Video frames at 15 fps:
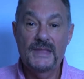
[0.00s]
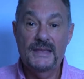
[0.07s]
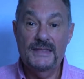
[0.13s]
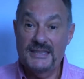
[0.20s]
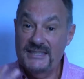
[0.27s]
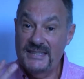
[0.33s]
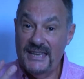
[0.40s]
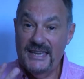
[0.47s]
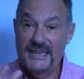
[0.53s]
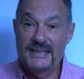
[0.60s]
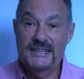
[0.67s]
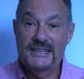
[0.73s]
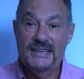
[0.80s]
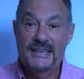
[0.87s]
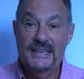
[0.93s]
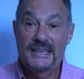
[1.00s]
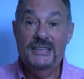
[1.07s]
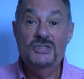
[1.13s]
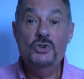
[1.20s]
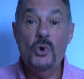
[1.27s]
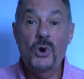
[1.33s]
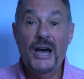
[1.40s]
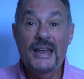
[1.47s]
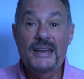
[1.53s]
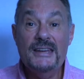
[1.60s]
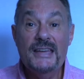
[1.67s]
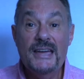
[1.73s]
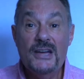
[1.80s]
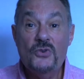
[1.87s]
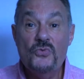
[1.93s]
The second is your
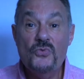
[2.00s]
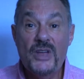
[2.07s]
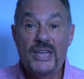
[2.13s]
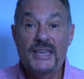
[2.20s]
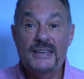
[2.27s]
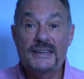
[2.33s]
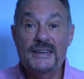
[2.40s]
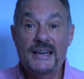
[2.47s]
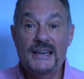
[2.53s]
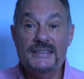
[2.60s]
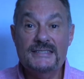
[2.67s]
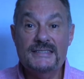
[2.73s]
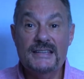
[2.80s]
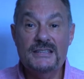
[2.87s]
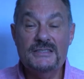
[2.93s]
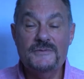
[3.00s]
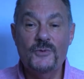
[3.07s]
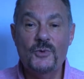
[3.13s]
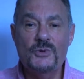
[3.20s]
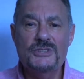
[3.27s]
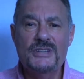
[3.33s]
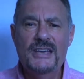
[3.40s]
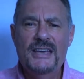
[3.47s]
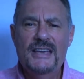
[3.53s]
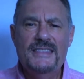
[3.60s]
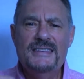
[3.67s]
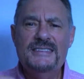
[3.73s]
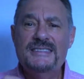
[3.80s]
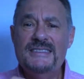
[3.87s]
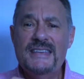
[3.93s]
unrecognized sales force.
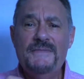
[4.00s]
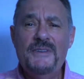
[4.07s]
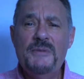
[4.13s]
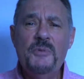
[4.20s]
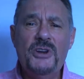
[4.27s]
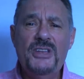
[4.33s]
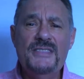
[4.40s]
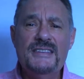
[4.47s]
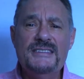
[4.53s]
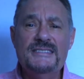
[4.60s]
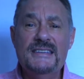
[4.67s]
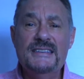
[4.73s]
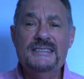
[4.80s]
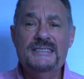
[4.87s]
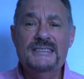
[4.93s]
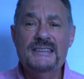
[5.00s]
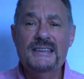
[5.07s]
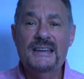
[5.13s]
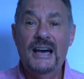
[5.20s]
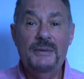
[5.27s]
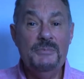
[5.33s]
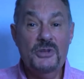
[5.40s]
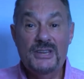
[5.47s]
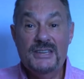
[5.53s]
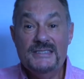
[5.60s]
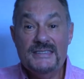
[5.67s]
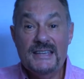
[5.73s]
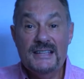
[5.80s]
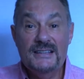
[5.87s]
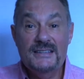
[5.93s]
This is everybody that says, I'm not in
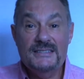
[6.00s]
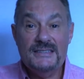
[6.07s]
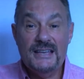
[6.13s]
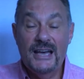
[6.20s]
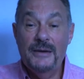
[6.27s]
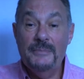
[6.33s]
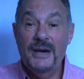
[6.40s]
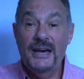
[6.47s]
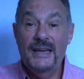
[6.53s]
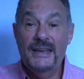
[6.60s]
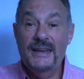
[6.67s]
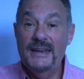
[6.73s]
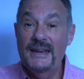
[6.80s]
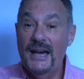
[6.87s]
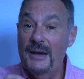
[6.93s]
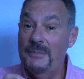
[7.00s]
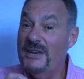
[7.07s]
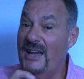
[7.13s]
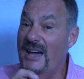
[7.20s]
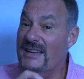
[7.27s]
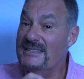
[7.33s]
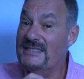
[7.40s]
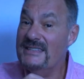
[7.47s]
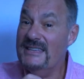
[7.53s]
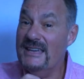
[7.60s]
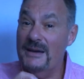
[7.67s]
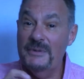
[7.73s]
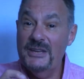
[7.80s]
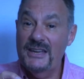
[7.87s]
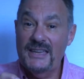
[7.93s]
sales, I'm, I'm, I'm in IT,
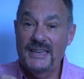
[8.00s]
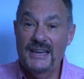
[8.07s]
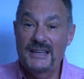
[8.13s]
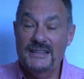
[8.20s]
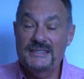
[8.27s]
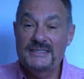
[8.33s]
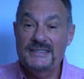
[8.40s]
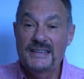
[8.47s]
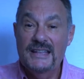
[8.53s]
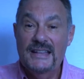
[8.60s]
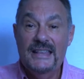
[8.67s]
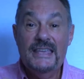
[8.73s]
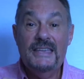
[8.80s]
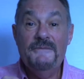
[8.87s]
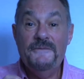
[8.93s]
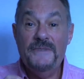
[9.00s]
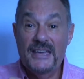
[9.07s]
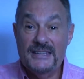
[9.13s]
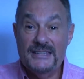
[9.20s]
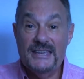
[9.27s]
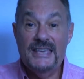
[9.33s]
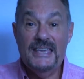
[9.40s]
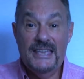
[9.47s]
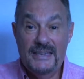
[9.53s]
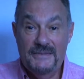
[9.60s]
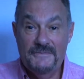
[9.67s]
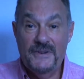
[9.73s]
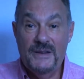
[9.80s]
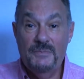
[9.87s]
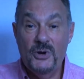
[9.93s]
I'm in accounts. In fact,
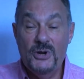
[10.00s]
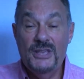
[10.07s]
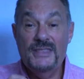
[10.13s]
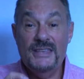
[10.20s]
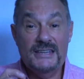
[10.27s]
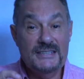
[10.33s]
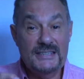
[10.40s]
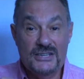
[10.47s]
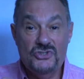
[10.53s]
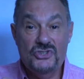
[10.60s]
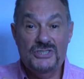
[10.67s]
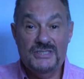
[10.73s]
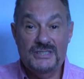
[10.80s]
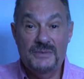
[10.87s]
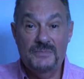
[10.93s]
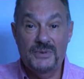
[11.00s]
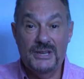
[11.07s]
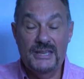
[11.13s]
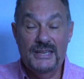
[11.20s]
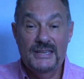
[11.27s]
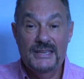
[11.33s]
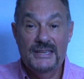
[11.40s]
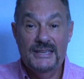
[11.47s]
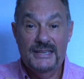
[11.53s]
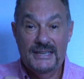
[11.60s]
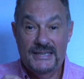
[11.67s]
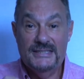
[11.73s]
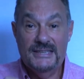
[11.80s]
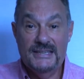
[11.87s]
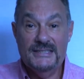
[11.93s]
everybody that touches somebody
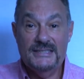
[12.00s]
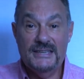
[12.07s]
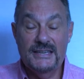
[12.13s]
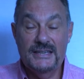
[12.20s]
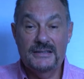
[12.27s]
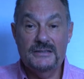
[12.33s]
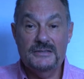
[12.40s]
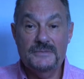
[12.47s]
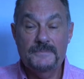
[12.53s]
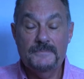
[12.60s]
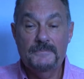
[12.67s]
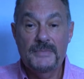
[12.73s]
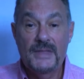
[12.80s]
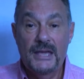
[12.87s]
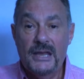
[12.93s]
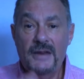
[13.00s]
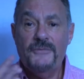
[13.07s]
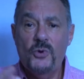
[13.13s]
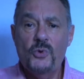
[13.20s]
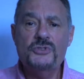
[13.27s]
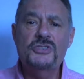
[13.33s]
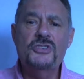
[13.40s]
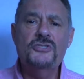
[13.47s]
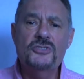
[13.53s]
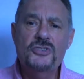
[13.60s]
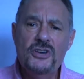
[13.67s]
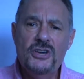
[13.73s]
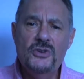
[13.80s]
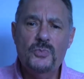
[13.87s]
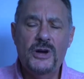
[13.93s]
is in sales. And of course, the
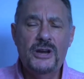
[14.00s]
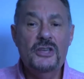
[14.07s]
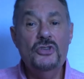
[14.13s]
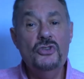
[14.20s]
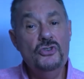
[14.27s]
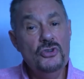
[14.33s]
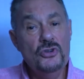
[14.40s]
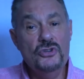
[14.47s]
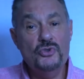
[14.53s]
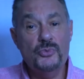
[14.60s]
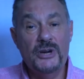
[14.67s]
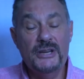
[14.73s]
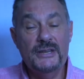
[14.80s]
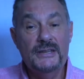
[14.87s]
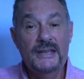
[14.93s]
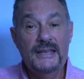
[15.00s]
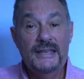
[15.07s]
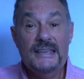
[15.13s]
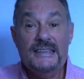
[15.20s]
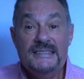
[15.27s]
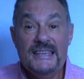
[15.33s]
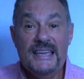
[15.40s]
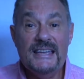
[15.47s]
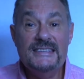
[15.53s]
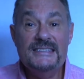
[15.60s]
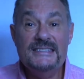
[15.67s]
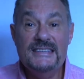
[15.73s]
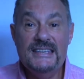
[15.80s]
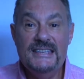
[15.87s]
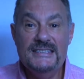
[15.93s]
third one, a huge one, is the
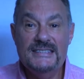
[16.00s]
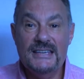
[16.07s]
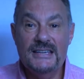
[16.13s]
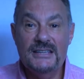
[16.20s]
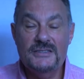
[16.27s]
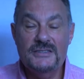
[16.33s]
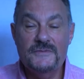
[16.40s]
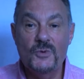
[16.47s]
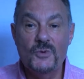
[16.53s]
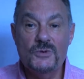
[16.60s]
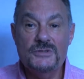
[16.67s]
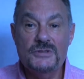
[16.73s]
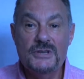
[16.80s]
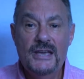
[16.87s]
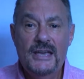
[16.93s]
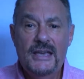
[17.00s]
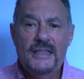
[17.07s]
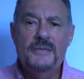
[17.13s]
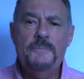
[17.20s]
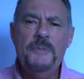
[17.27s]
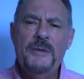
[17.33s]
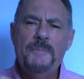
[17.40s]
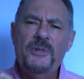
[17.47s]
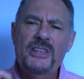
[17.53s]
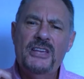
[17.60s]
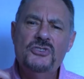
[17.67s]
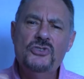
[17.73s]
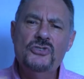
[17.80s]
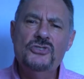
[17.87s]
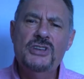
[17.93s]
unseen sales force. The people
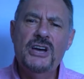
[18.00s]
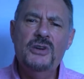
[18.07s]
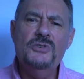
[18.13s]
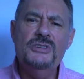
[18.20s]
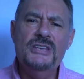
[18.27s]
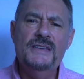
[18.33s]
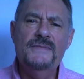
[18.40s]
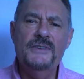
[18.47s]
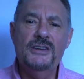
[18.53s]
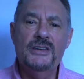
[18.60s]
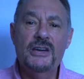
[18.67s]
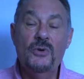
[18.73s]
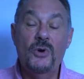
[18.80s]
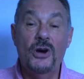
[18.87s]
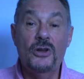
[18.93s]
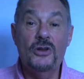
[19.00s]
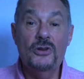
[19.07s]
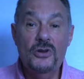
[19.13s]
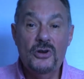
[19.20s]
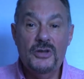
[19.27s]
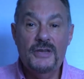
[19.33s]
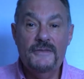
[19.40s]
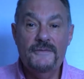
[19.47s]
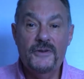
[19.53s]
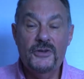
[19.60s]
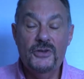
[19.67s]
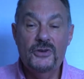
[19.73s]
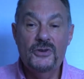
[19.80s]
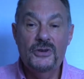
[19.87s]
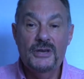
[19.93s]
that you don't even know are looking for
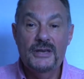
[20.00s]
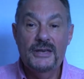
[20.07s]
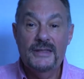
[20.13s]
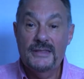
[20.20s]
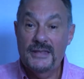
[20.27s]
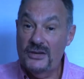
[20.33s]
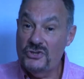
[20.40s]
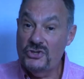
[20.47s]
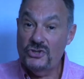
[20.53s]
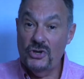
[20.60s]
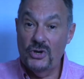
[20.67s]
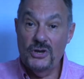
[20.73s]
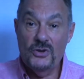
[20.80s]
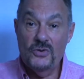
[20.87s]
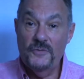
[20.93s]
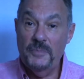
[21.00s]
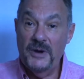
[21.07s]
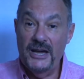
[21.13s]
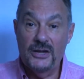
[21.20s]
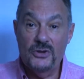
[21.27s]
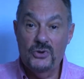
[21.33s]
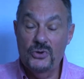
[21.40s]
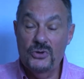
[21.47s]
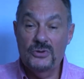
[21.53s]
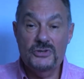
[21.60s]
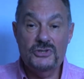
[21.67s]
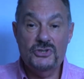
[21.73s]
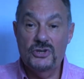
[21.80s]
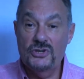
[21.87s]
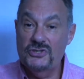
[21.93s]
you that are starting off by a Google
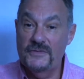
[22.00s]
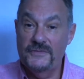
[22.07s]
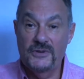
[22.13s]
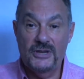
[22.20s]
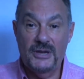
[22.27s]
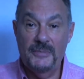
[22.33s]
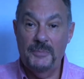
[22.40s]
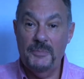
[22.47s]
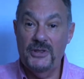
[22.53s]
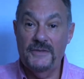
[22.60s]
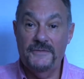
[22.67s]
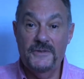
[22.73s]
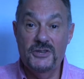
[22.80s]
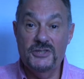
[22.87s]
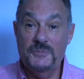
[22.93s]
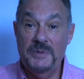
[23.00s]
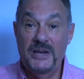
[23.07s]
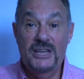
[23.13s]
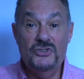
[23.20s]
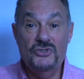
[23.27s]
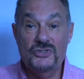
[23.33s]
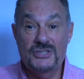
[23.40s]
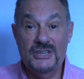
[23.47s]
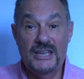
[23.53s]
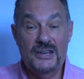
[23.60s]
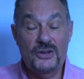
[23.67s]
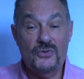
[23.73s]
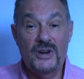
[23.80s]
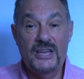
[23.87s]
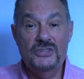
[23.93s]
search. If you come up on the first page, you stand
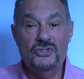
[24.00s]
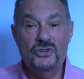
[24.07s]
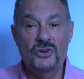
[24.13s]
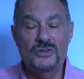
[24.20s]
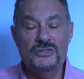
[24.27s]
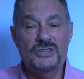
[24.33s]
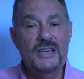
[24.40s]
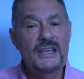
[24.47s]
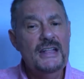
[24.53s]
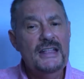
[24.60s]
a great chance.